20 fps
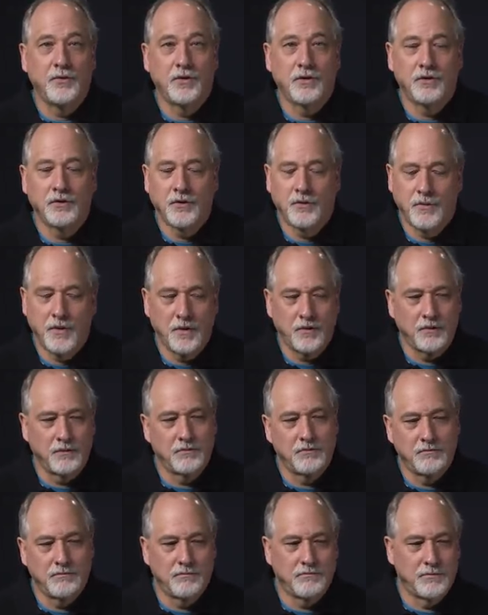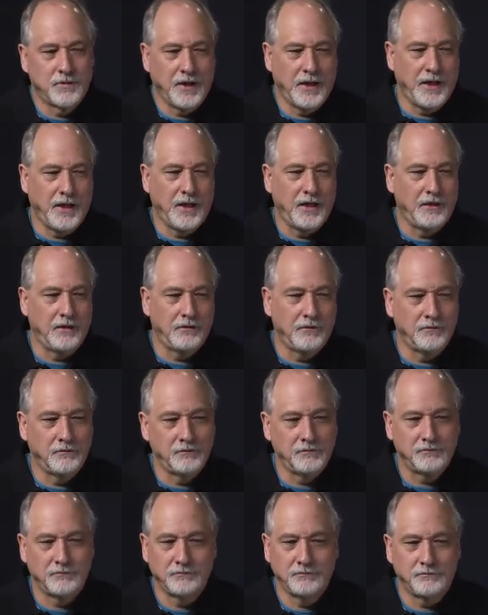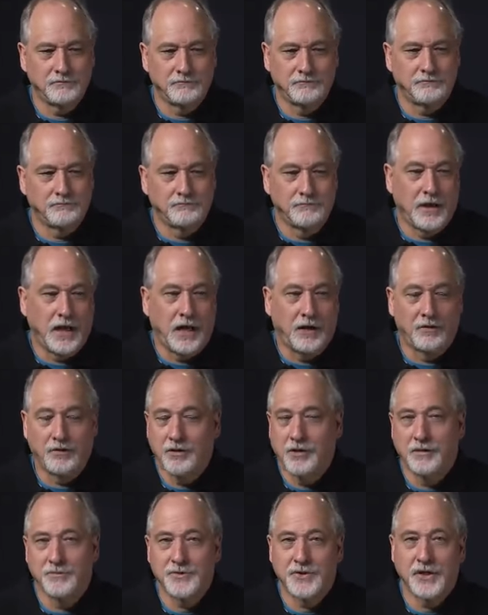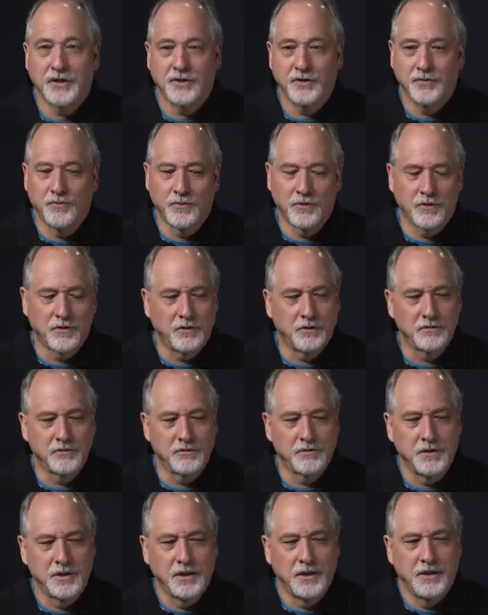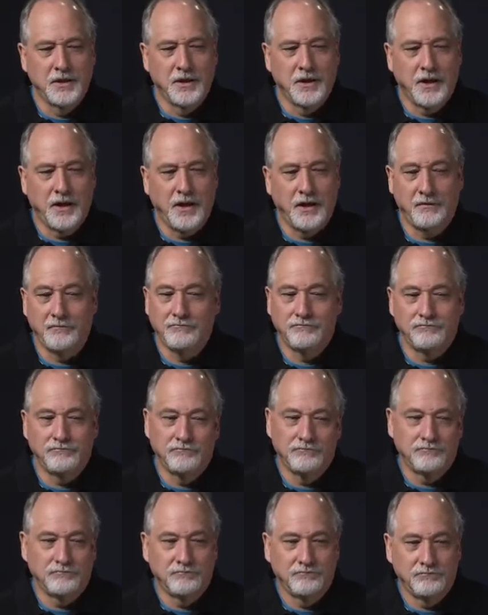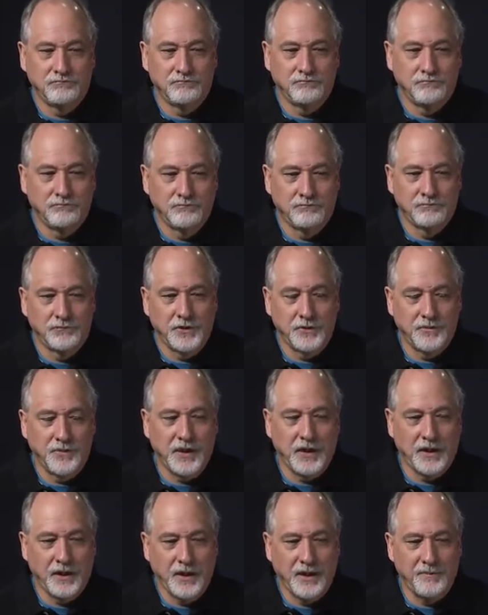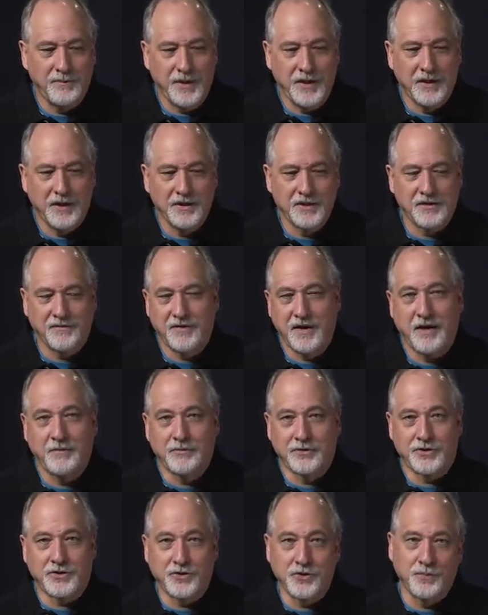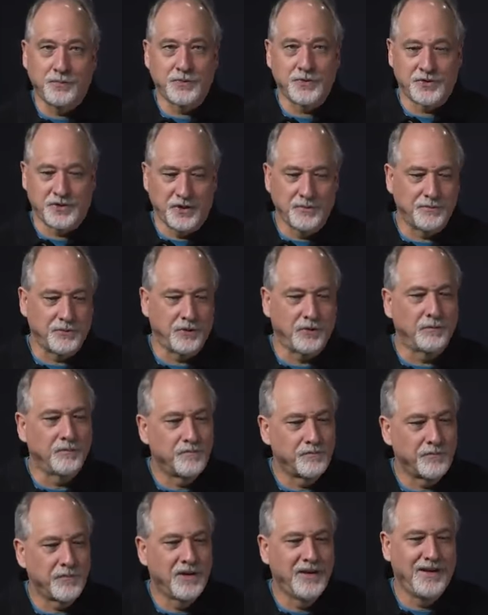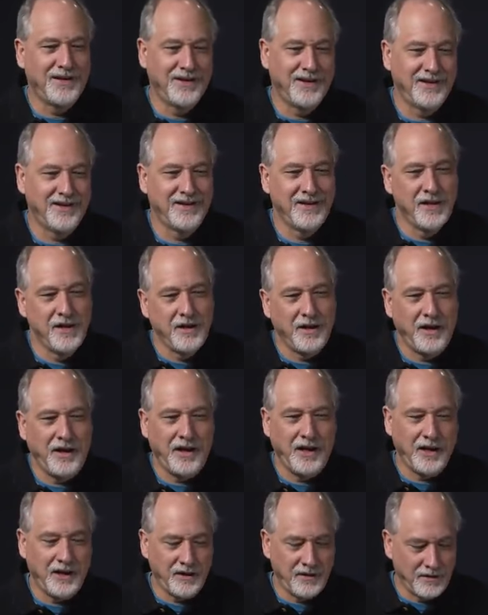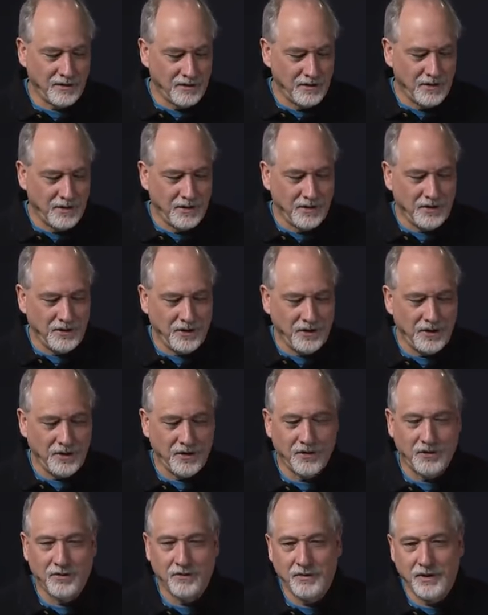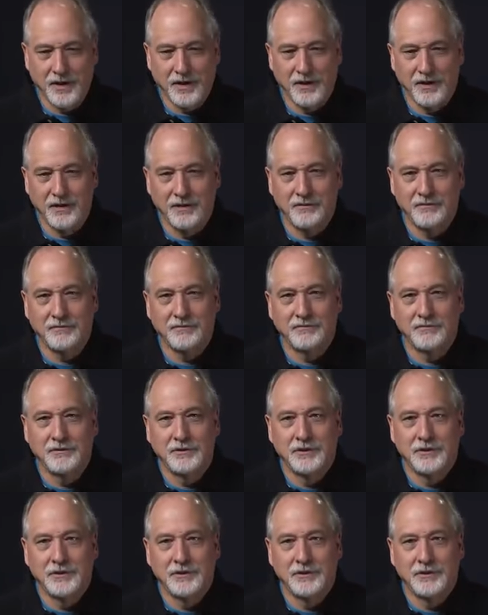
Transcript: world, quote. And out comes hello world. And it'd be nice if that was super simple. And, you know, in